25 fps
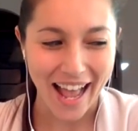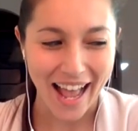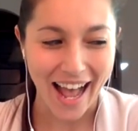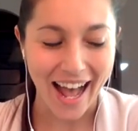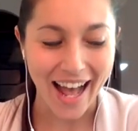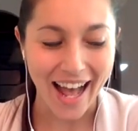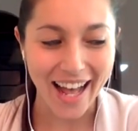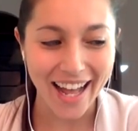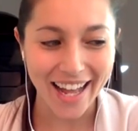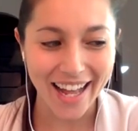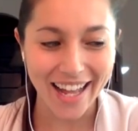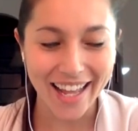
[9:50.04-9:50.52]

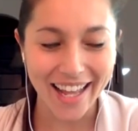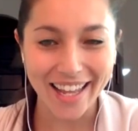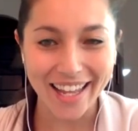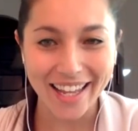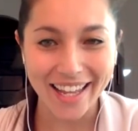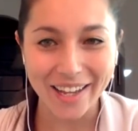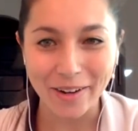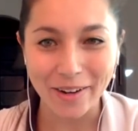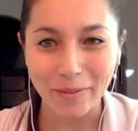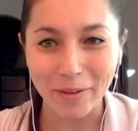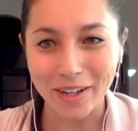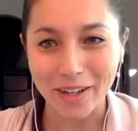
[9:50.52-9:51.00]

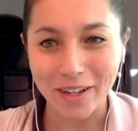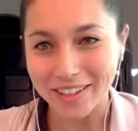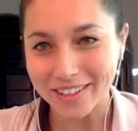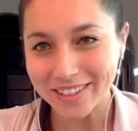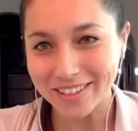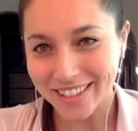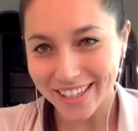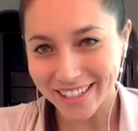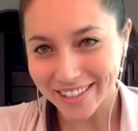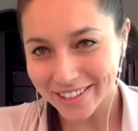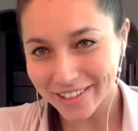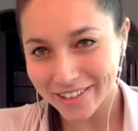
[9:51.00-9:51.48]
Well,
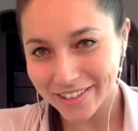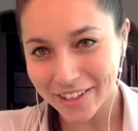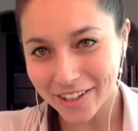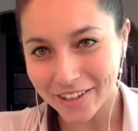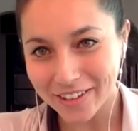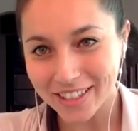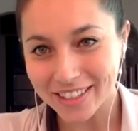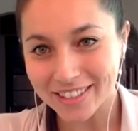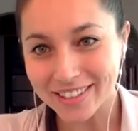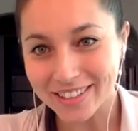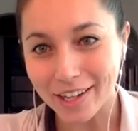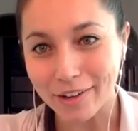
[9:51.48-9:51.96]
Jen, you
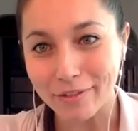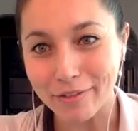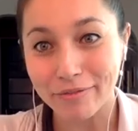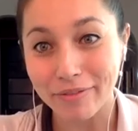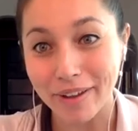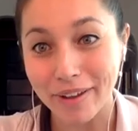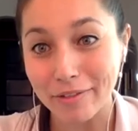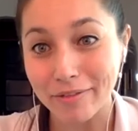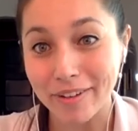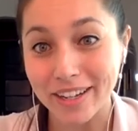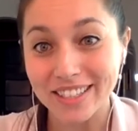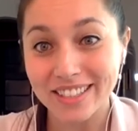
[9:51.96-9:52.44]
know this. I've
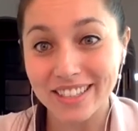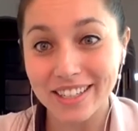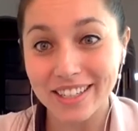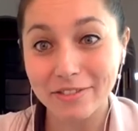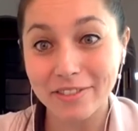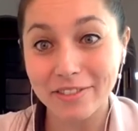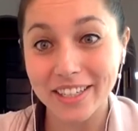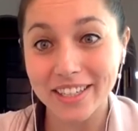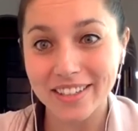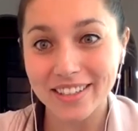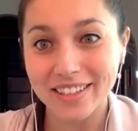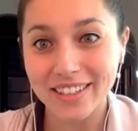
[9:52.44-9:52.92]
actually
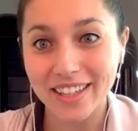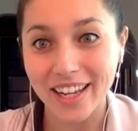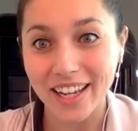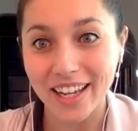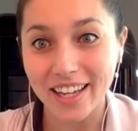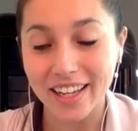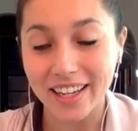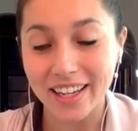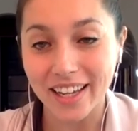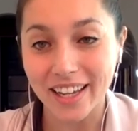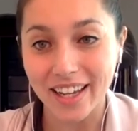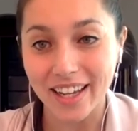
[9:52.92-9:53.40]
written
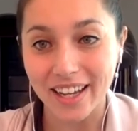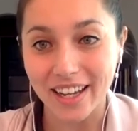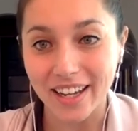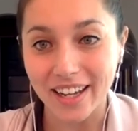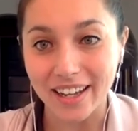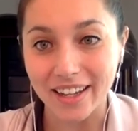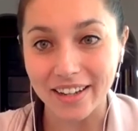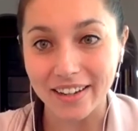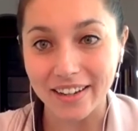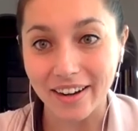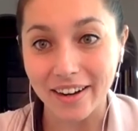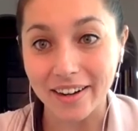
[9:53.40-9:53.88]

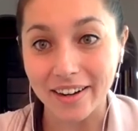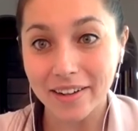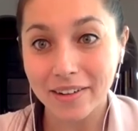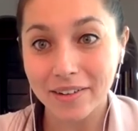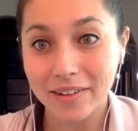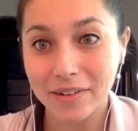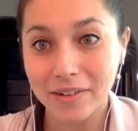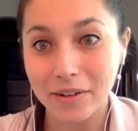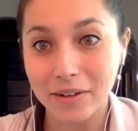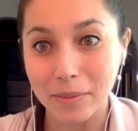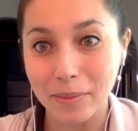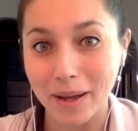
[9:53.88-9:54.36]
an
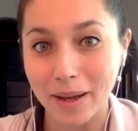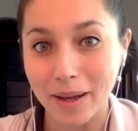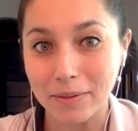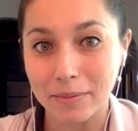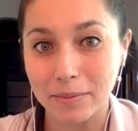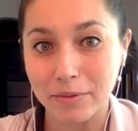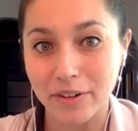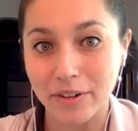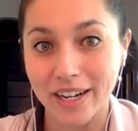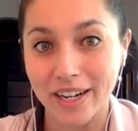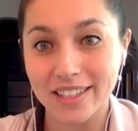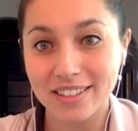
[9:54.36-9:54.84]
article
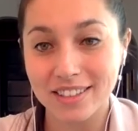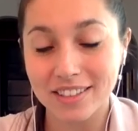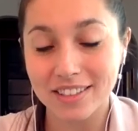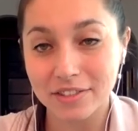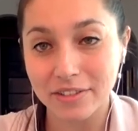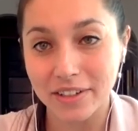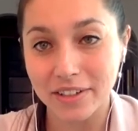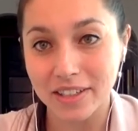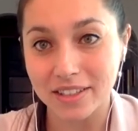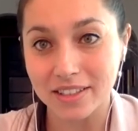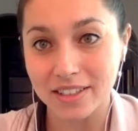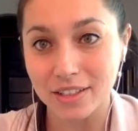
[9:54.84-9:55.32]
about pricing
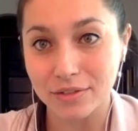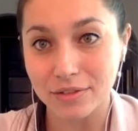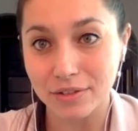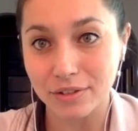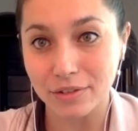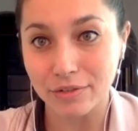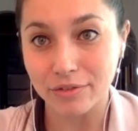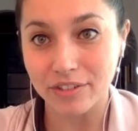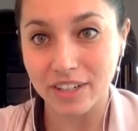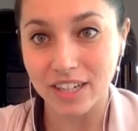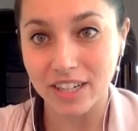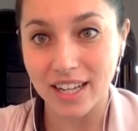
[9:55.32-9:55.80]
strategies
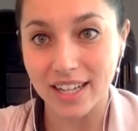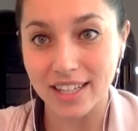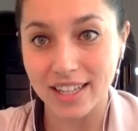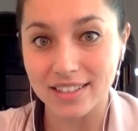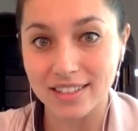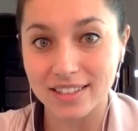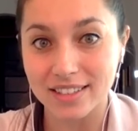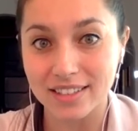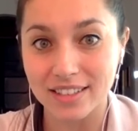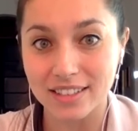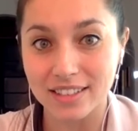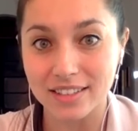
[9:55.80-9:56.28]
for
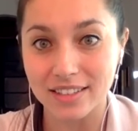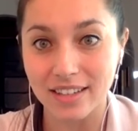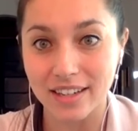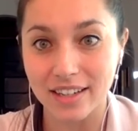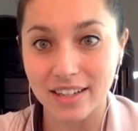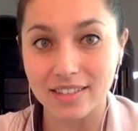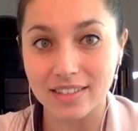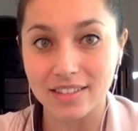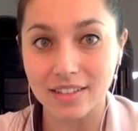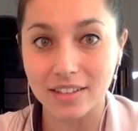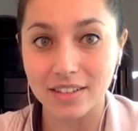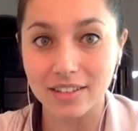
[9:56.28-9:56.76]
freelancers, and
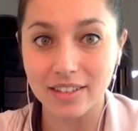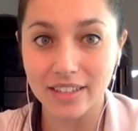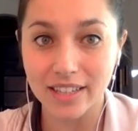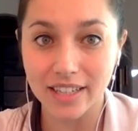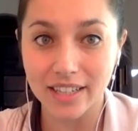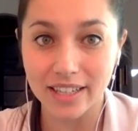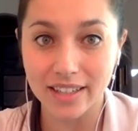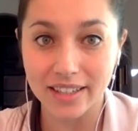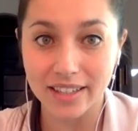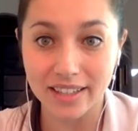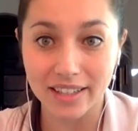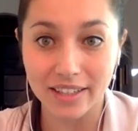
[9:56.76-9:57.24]
it's on
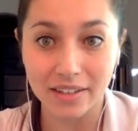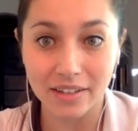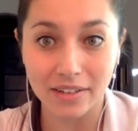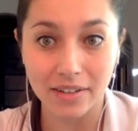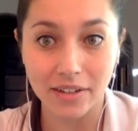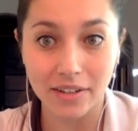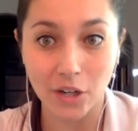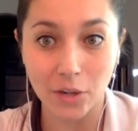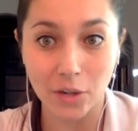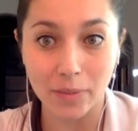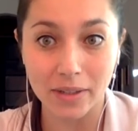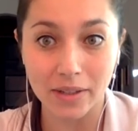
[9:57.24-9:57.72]
the Digital
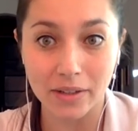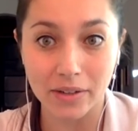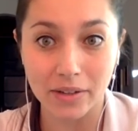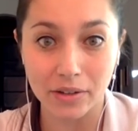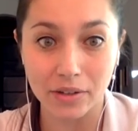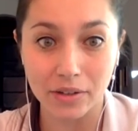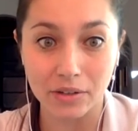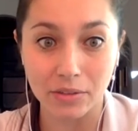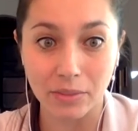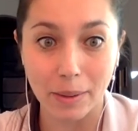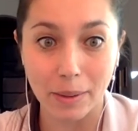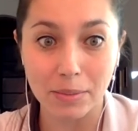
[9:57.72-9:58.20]
Nomad
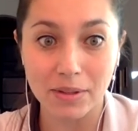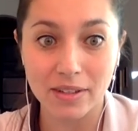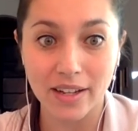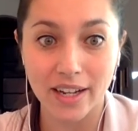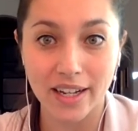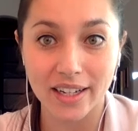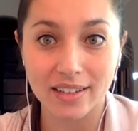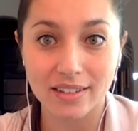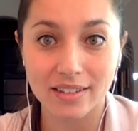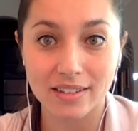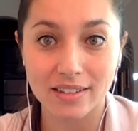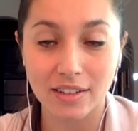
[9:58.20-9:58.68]
Girls
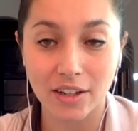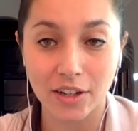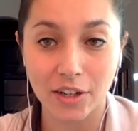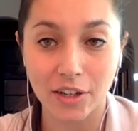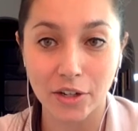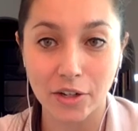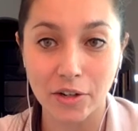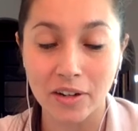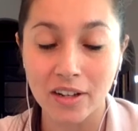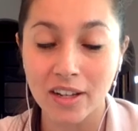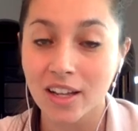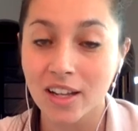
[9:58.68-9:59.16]
website.
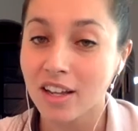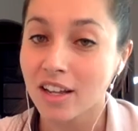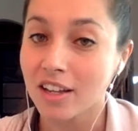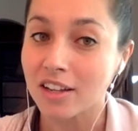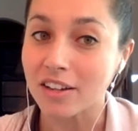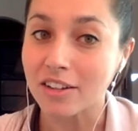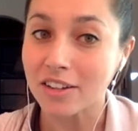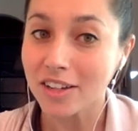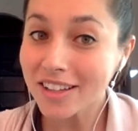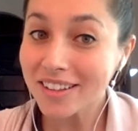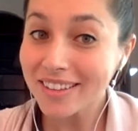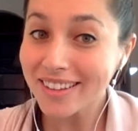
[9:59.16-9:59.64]
So
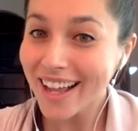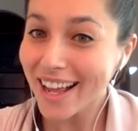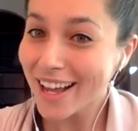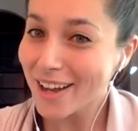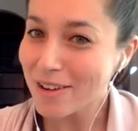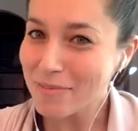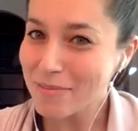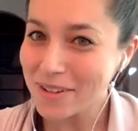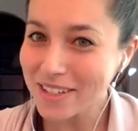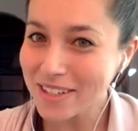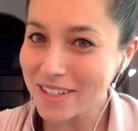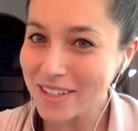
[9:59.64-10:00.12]
not
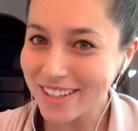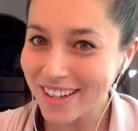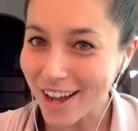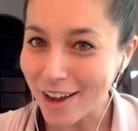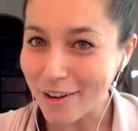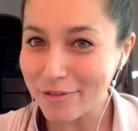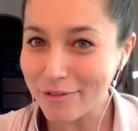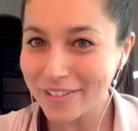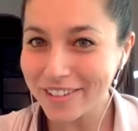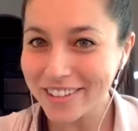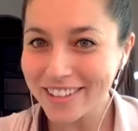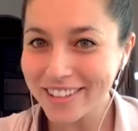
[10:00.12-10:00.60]
now, but
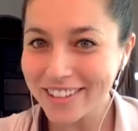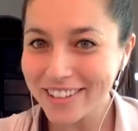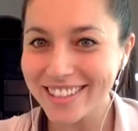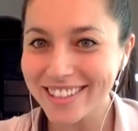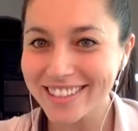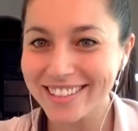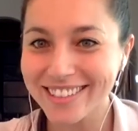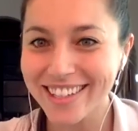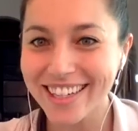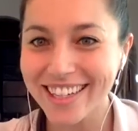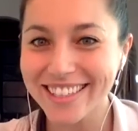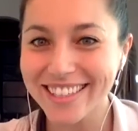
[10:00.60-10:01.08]
after
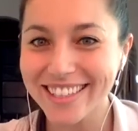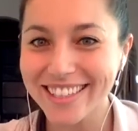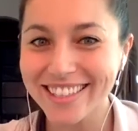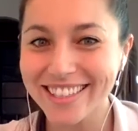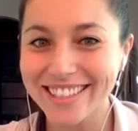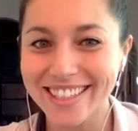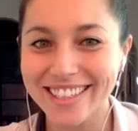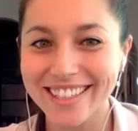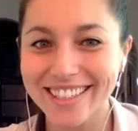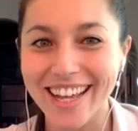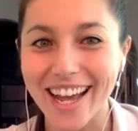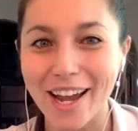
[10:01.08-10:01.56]
this
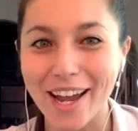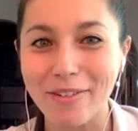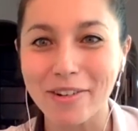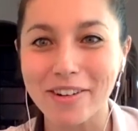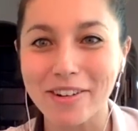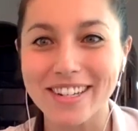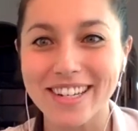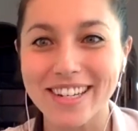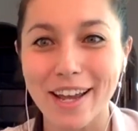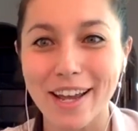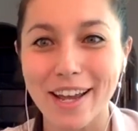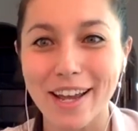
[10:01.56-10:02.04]
session, I would
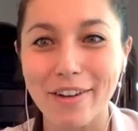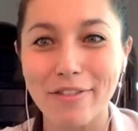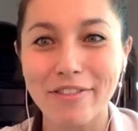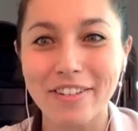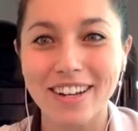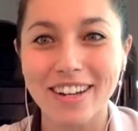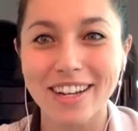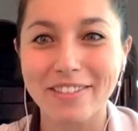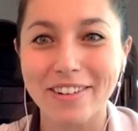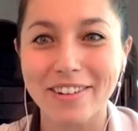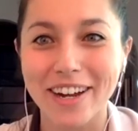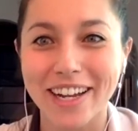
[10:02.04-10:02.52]
definitely
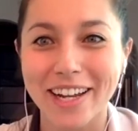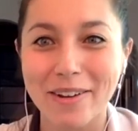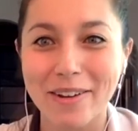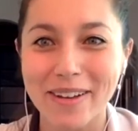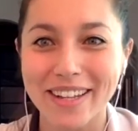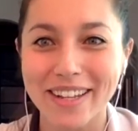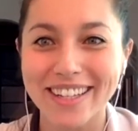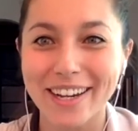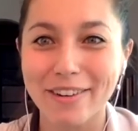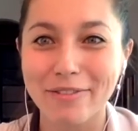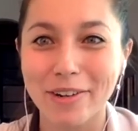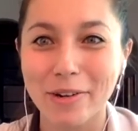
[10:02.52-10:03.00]
recommend
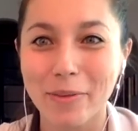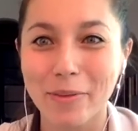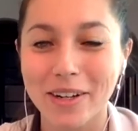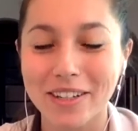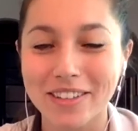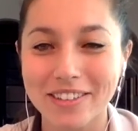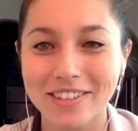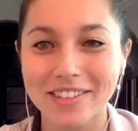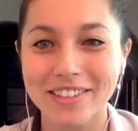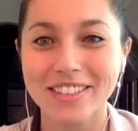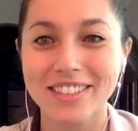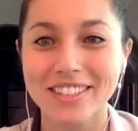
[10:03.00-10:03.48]
everyone
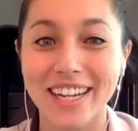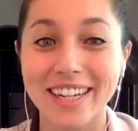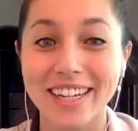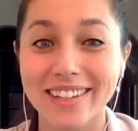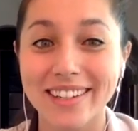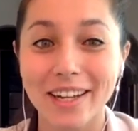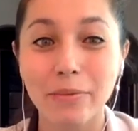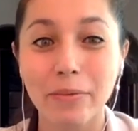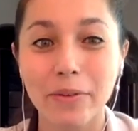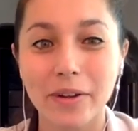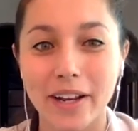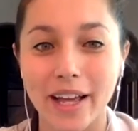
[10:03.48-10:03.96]
to check
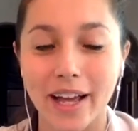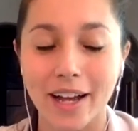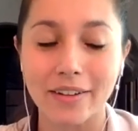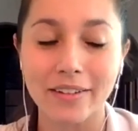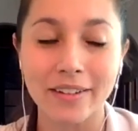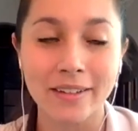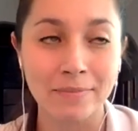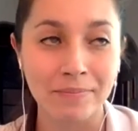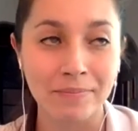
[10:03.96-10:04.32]
that one out.